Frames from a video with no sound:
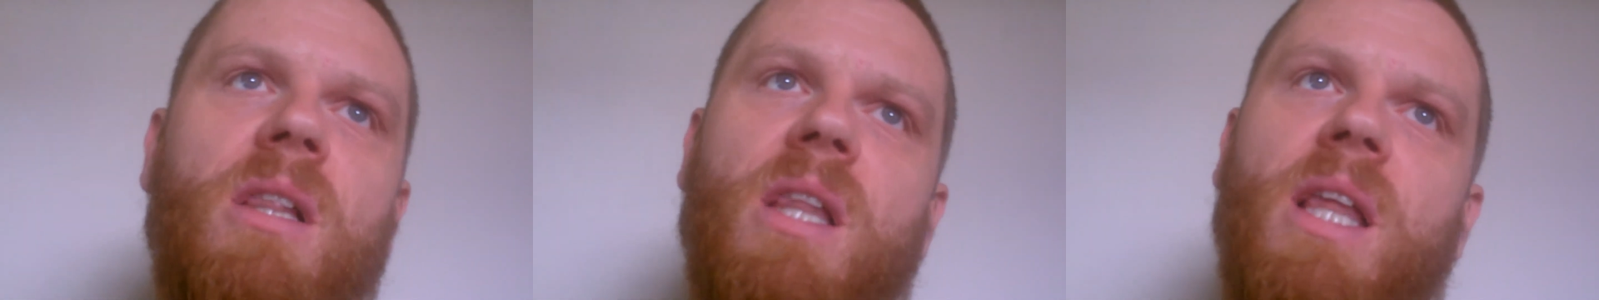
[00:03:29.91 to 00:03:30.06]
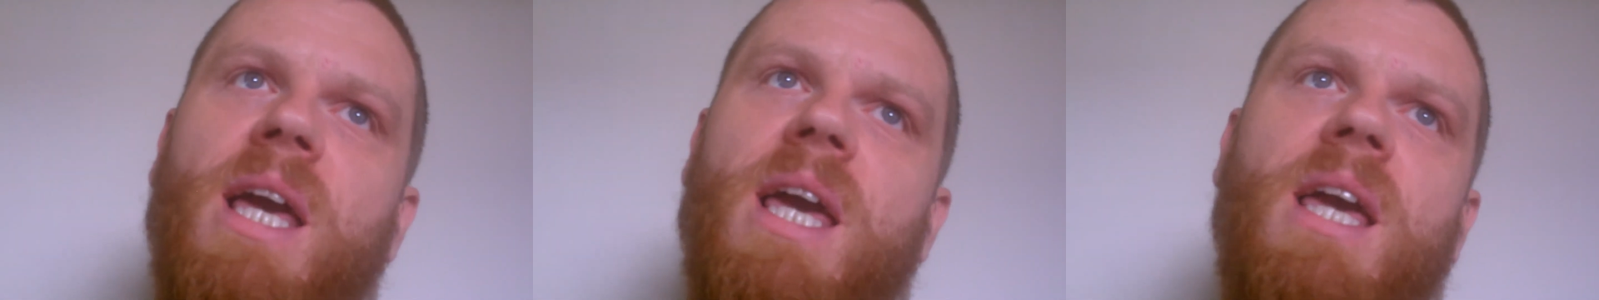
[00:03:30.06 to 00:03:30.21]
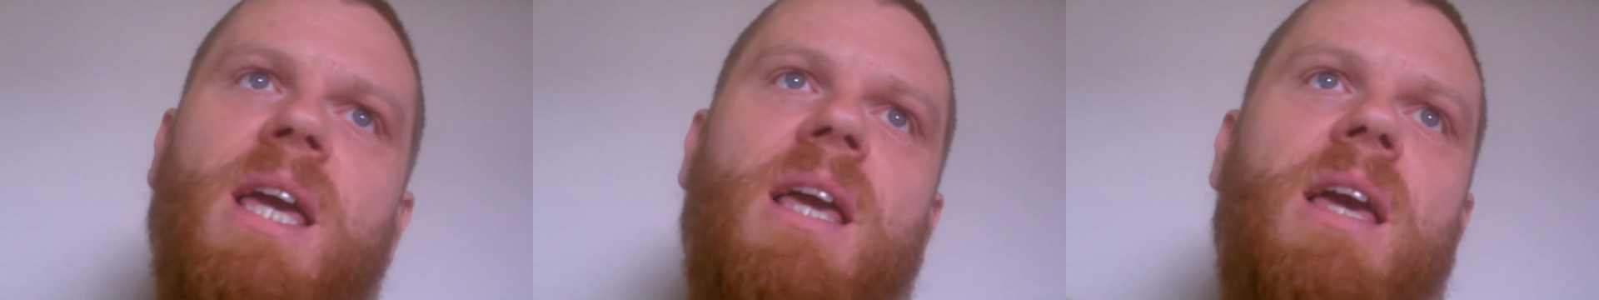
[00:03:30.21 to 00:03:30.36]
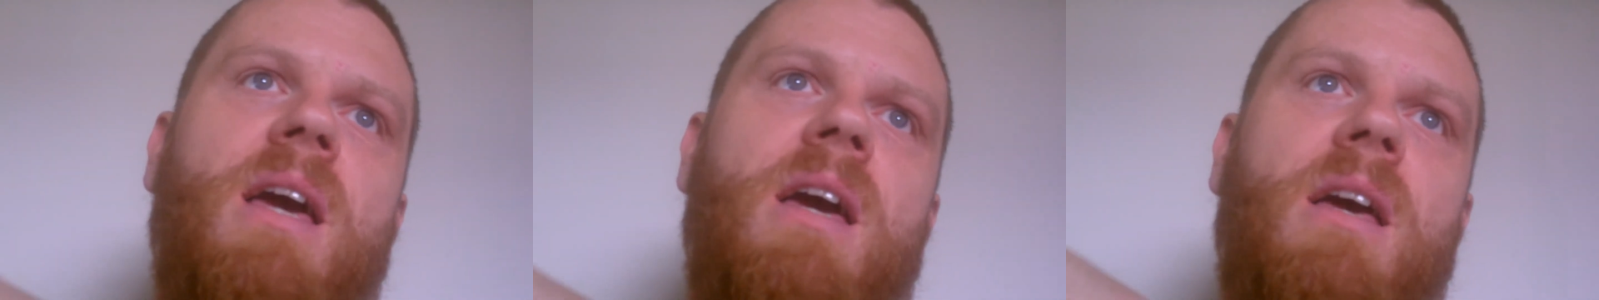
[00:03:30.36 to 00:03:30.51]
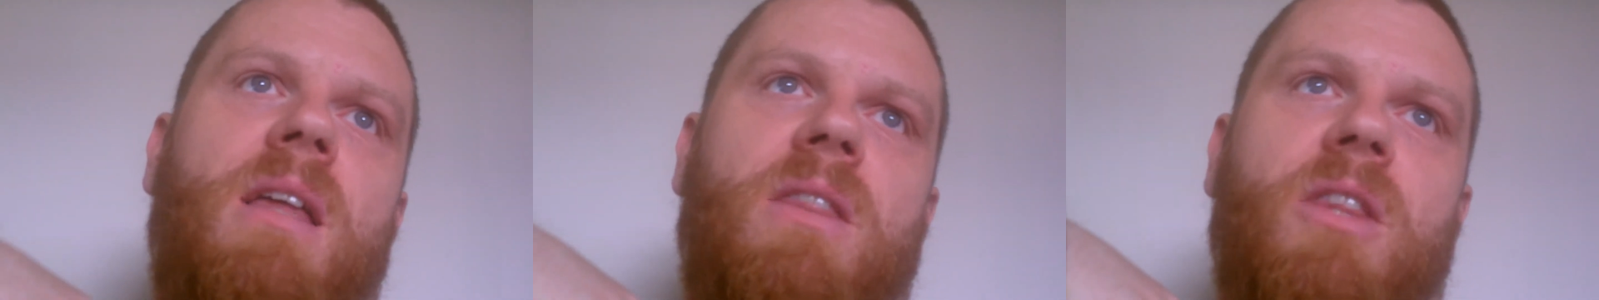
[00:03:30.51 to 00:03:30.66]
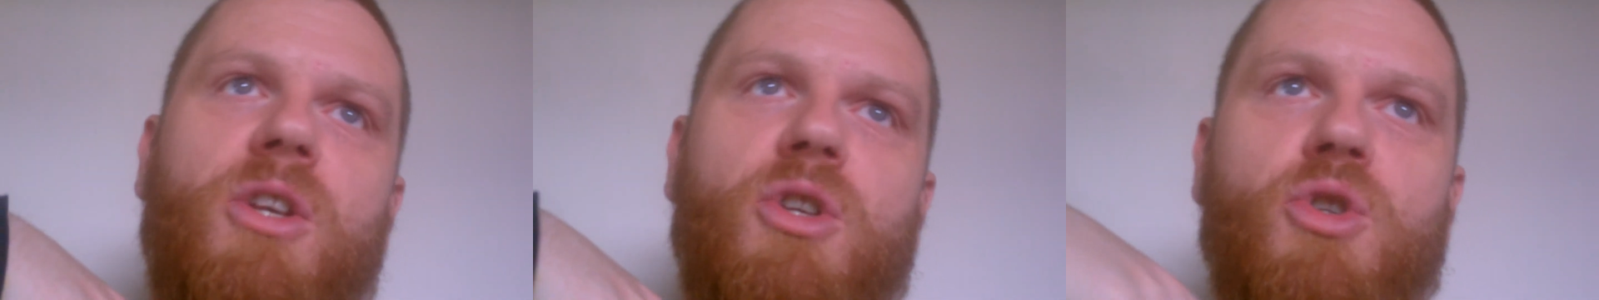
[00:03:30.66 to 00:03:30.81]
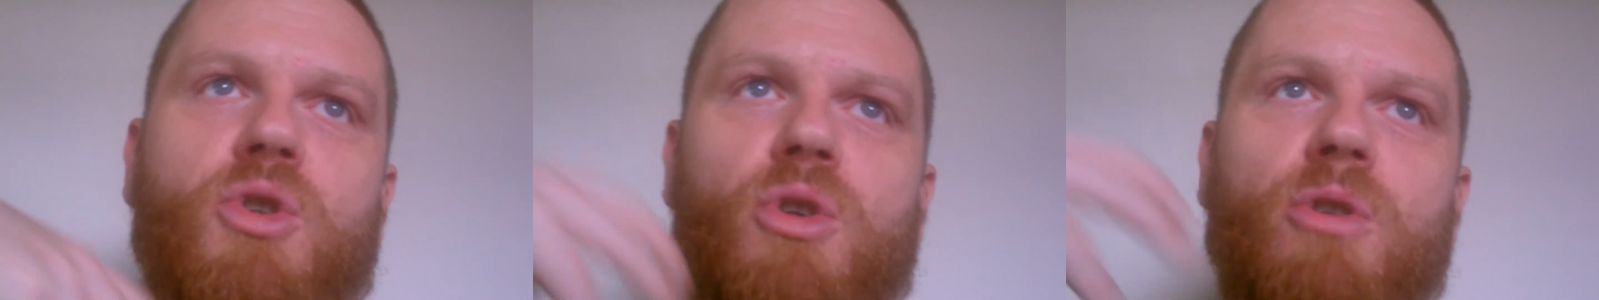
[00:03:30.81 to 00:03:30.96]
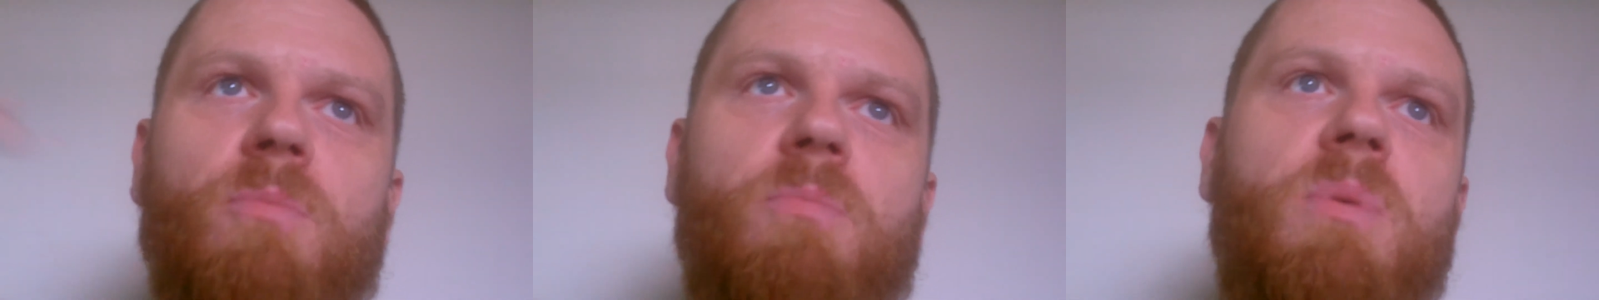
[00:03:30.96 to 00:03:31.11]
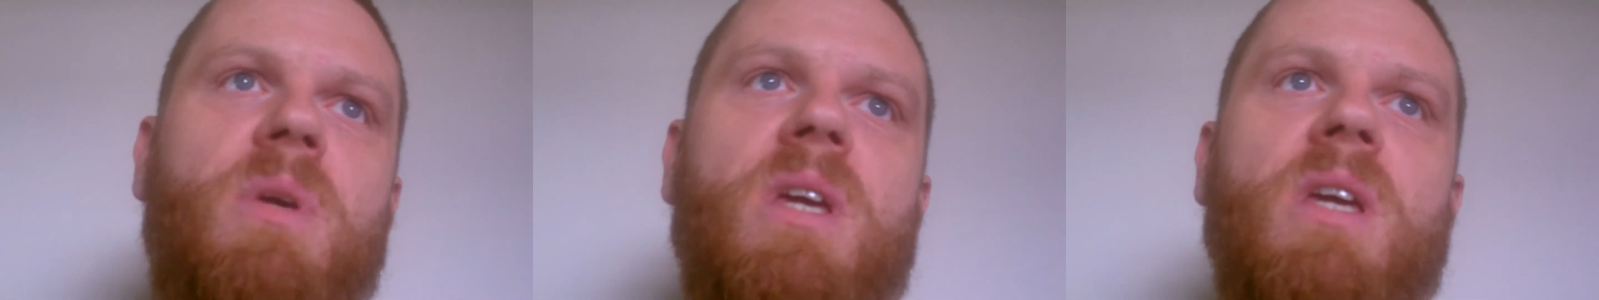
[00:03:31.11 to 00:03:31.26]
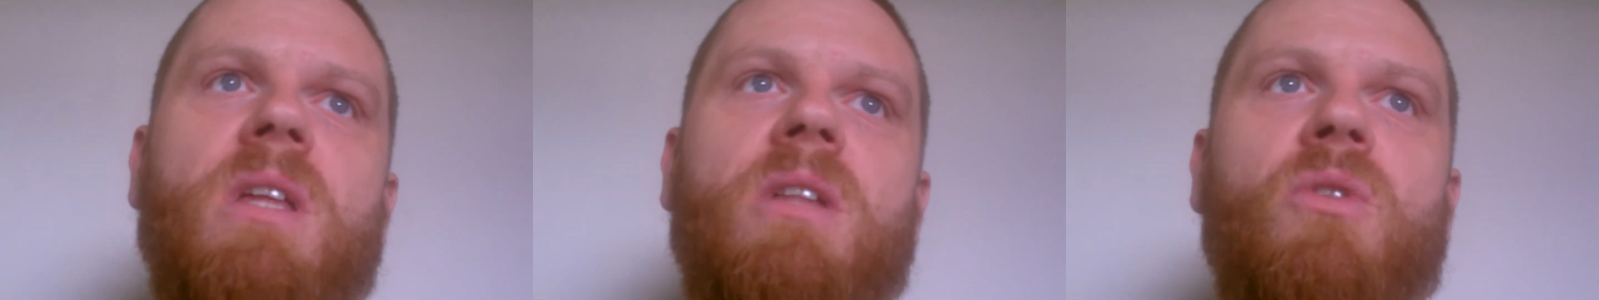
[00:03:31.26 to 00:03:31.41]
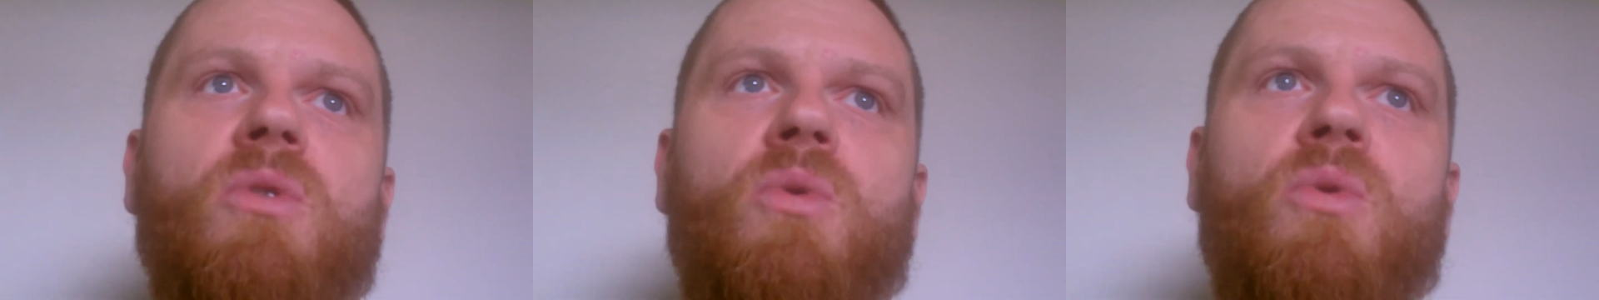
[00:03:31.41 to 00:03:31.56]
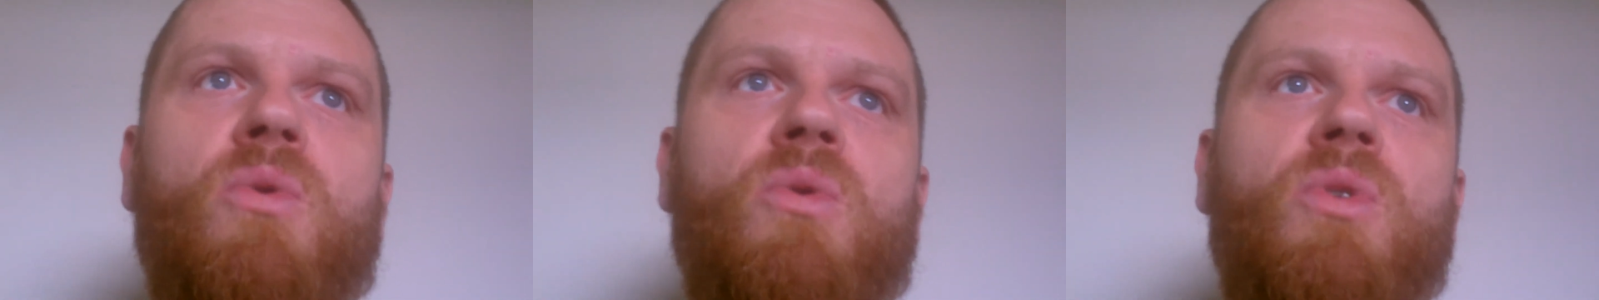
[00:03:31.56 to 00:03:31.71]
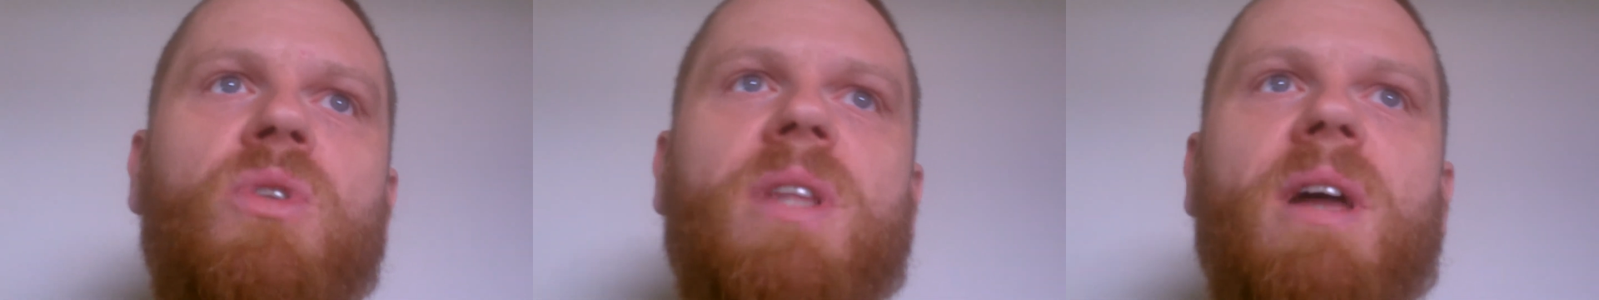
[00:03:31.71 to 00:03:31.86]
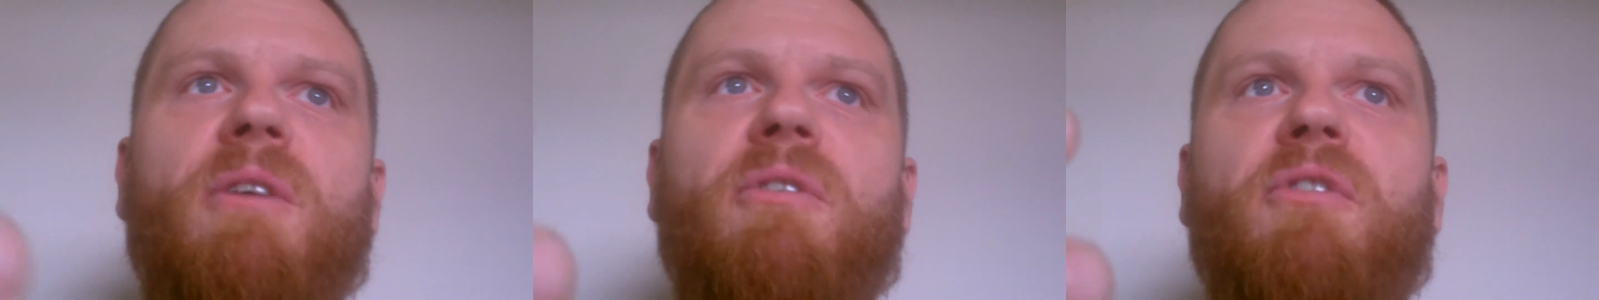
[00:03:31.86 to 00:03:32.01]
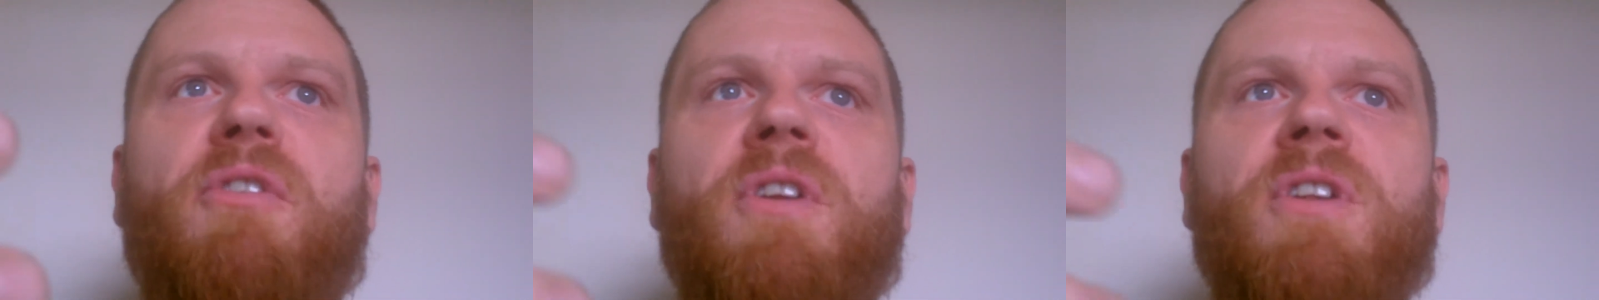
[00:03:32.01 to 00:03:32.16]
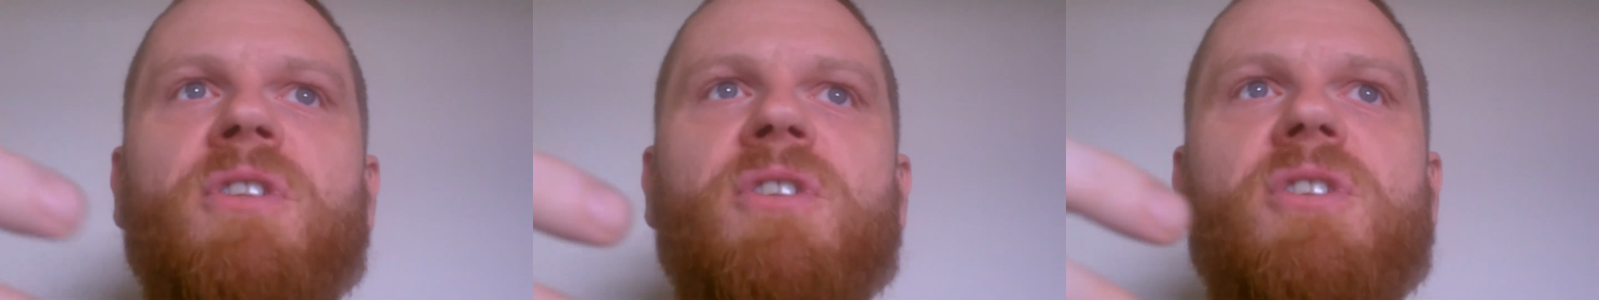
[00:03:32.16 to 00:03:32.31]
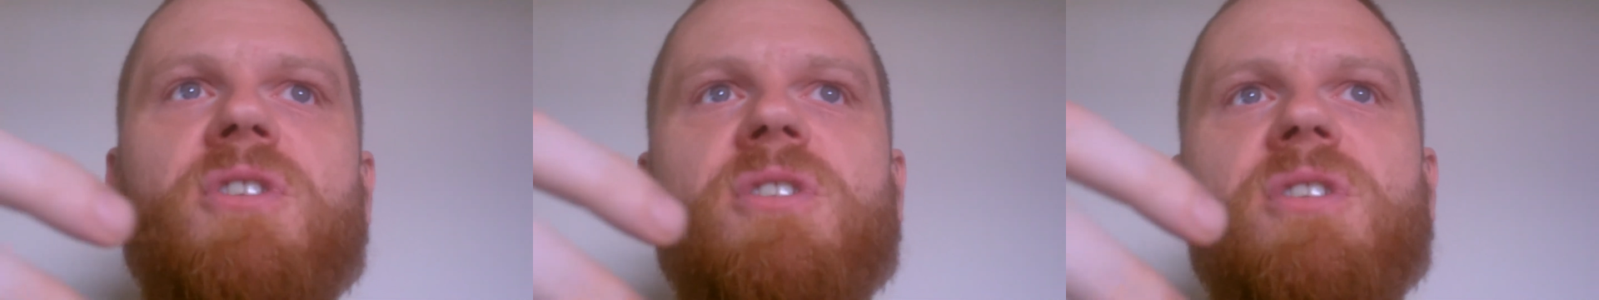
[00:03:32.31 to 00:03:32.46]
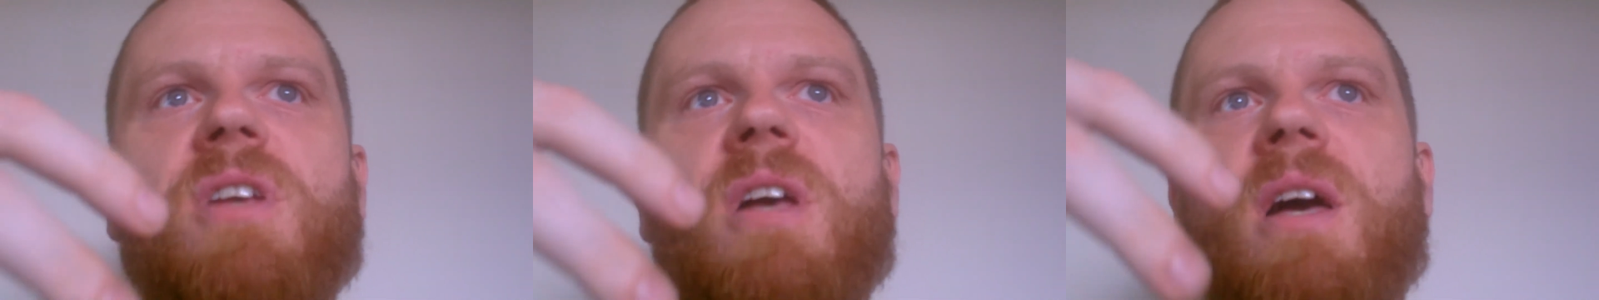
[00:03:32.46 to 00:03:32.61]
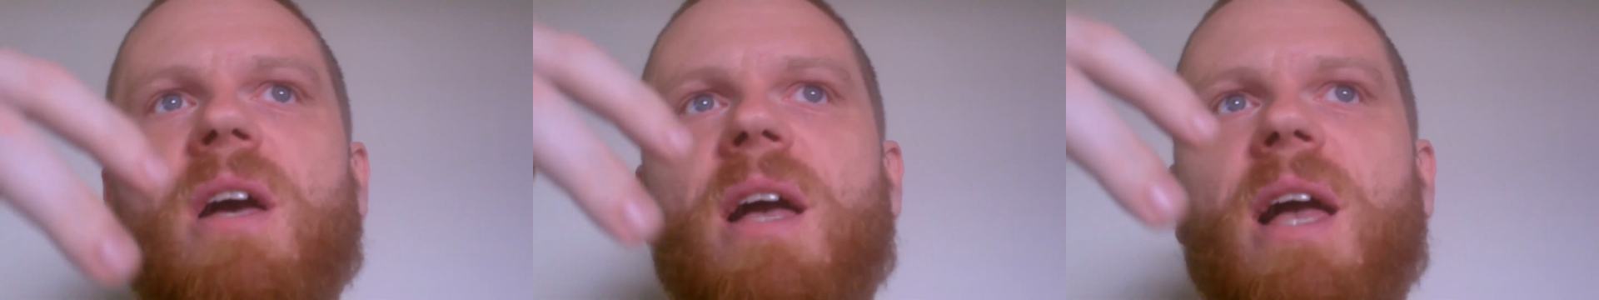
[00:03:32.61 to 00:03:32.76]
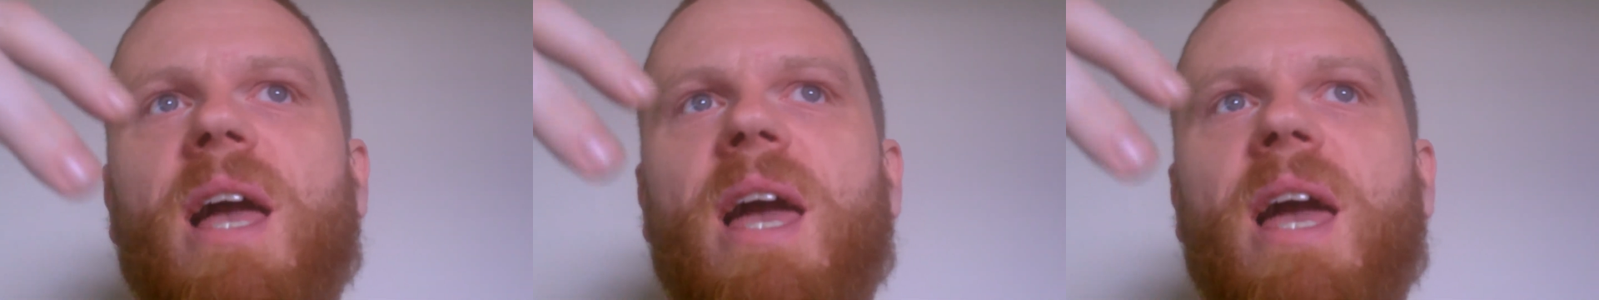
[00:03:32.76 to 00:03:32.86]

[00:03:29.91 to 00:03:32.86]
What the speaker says: like there should be no difference